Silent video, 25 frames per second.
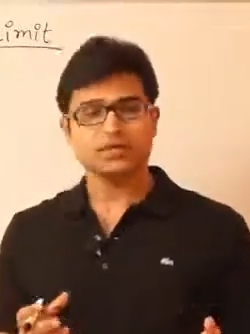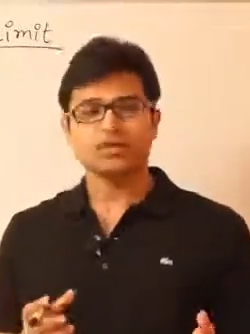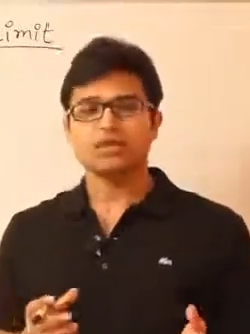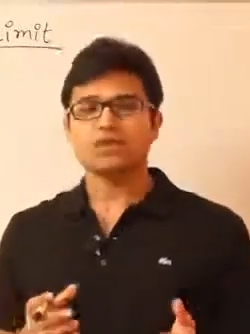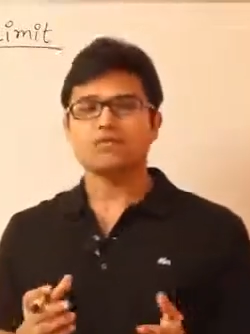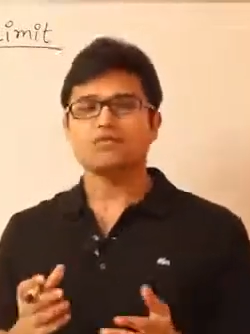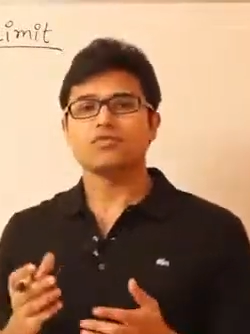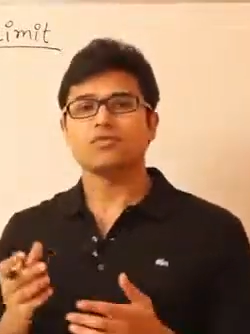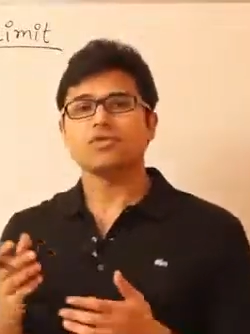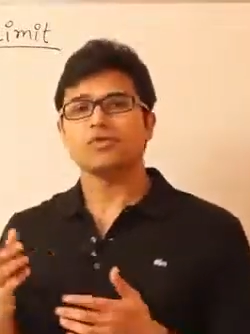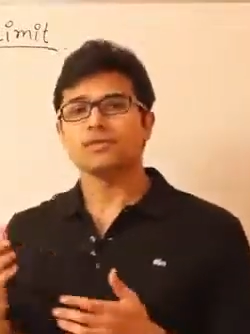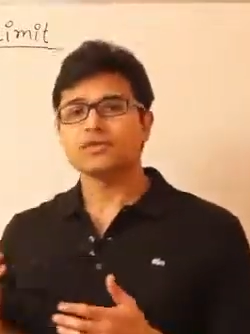
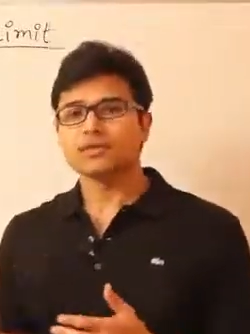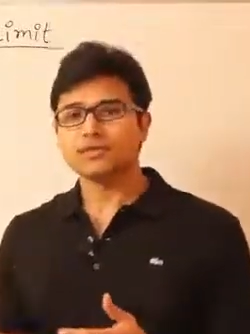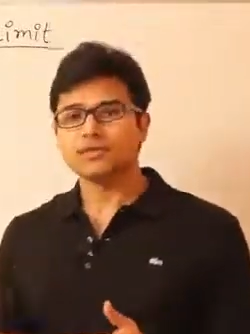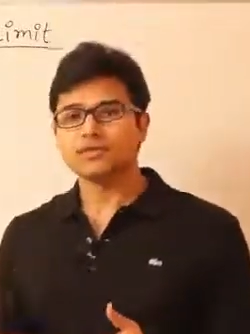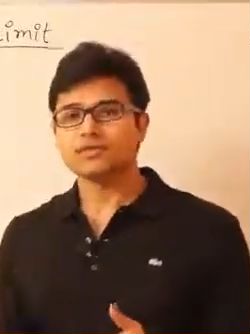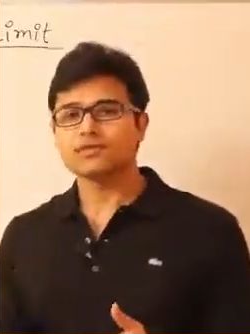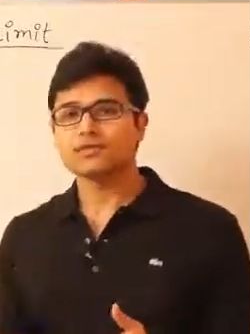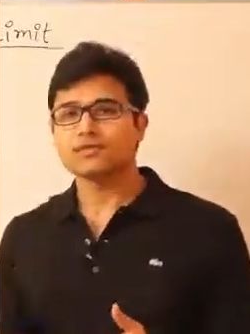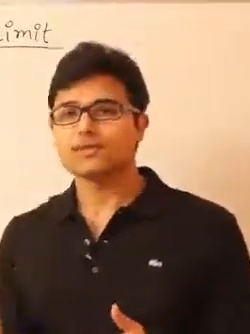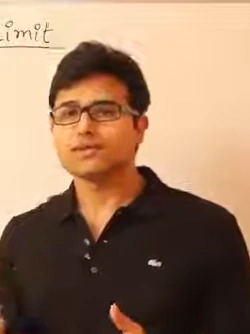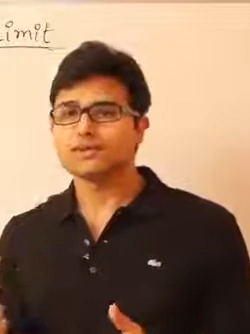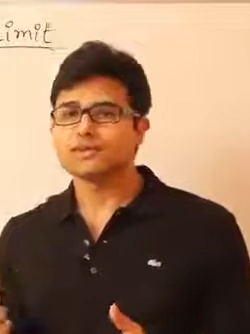Therefore in
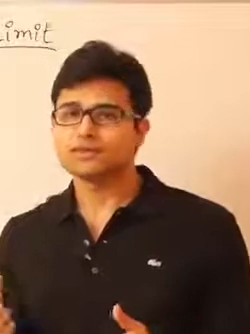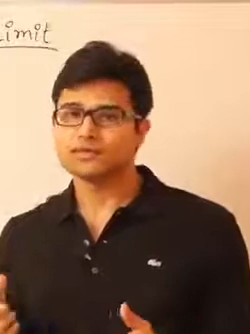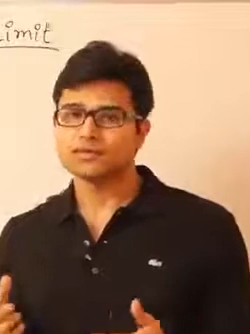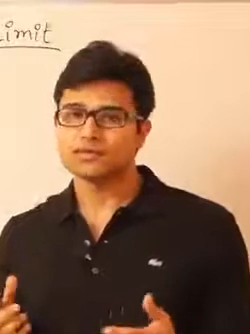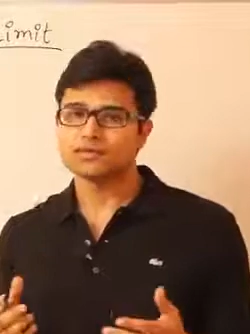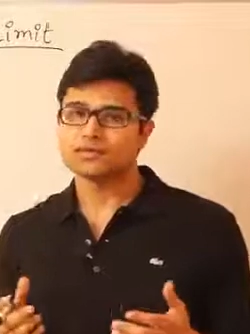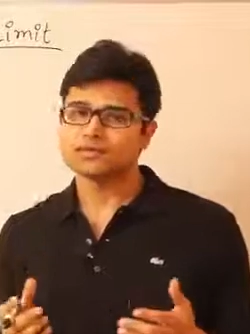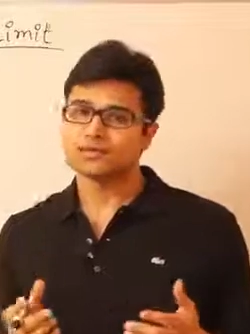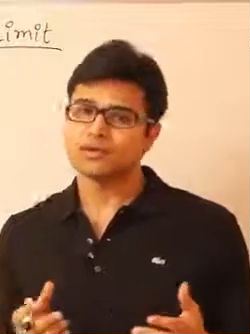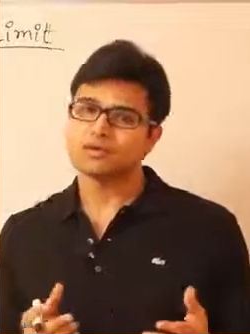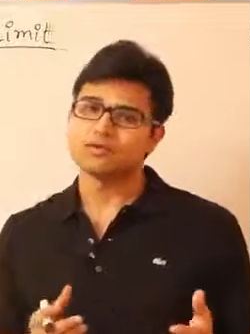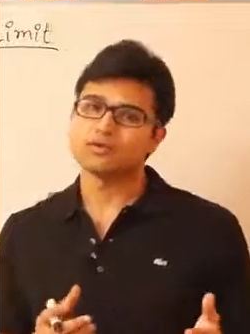this case,
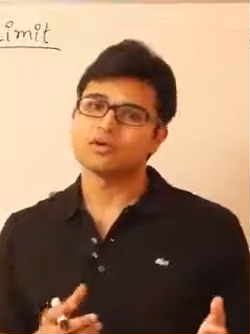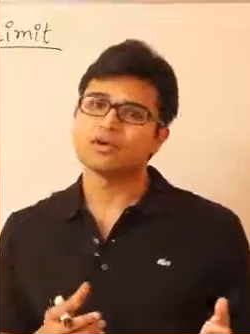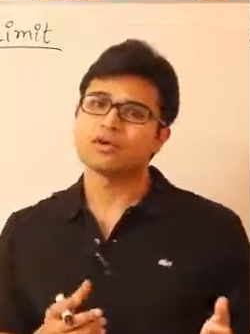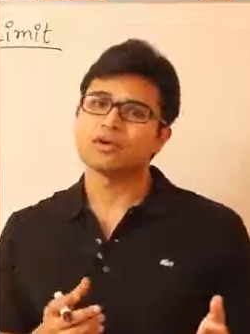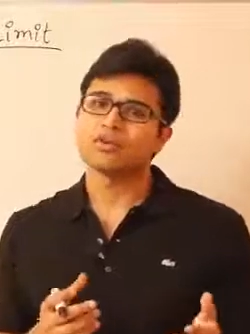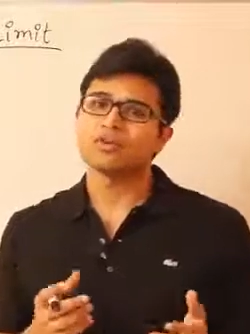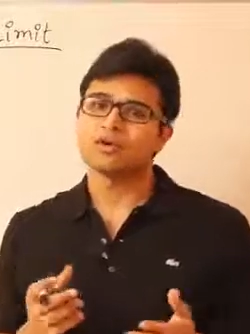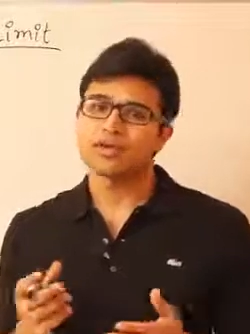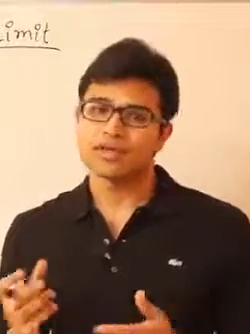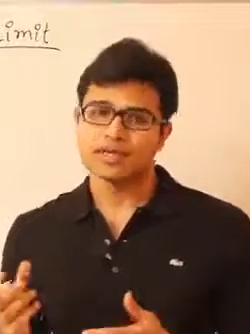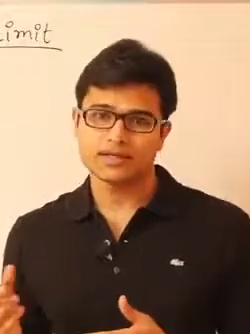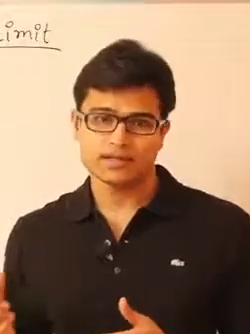instead of
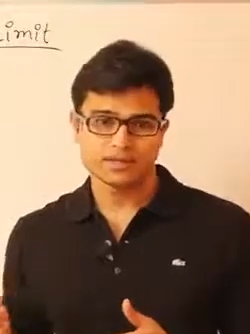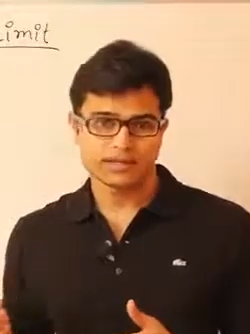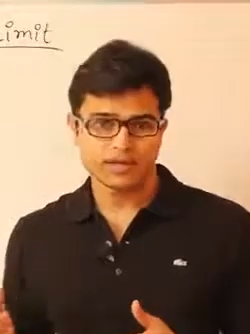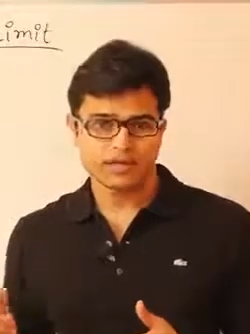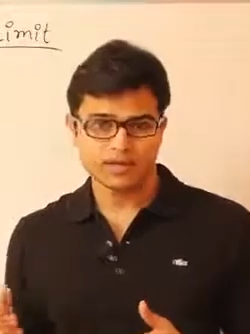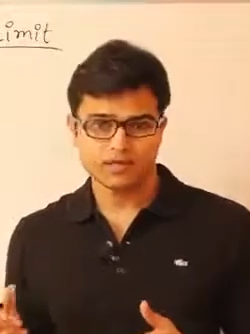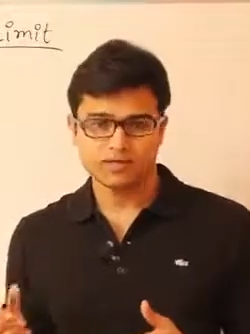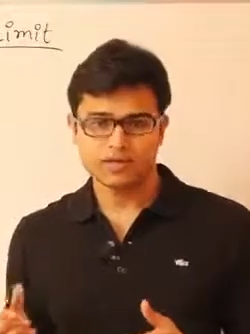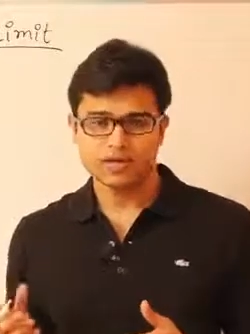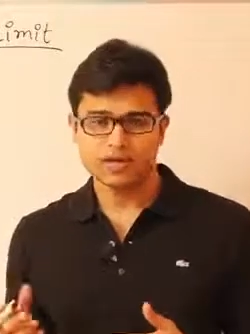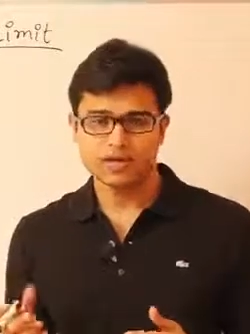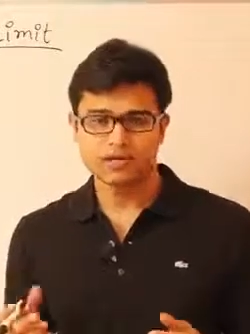going for
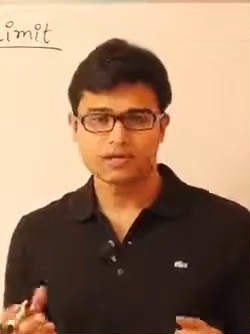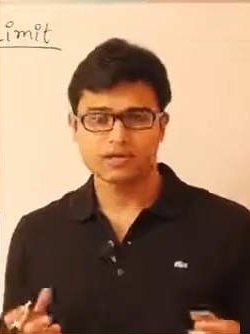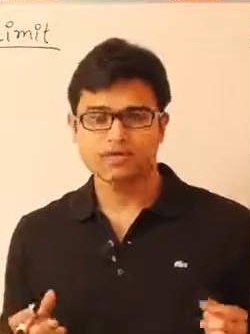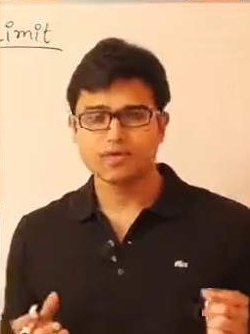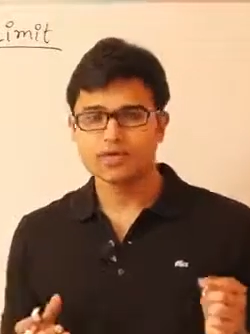exact value,